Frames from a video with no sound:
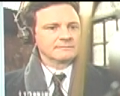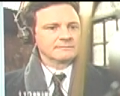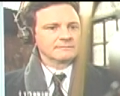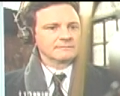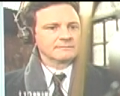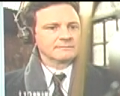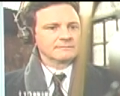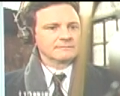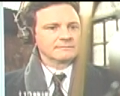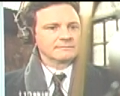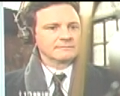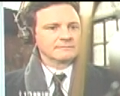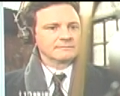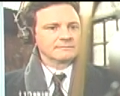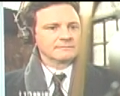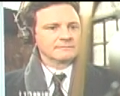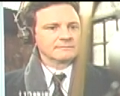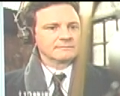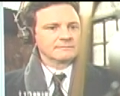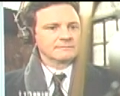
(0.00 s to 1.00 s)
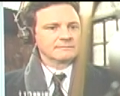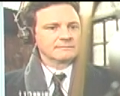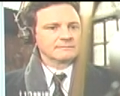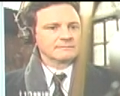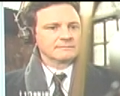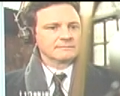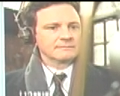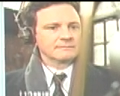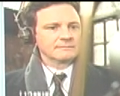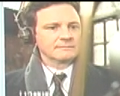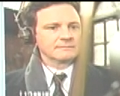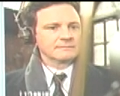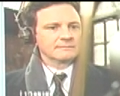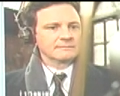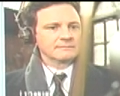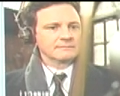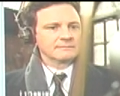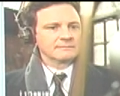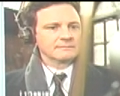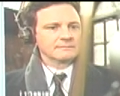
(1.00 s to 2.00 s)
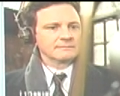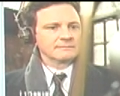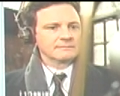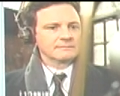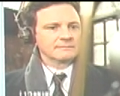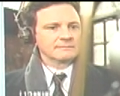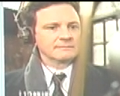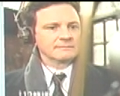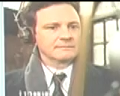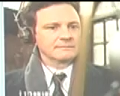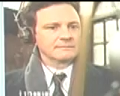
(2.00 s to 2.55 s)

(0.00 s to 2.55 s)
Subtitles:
Nobody speaks.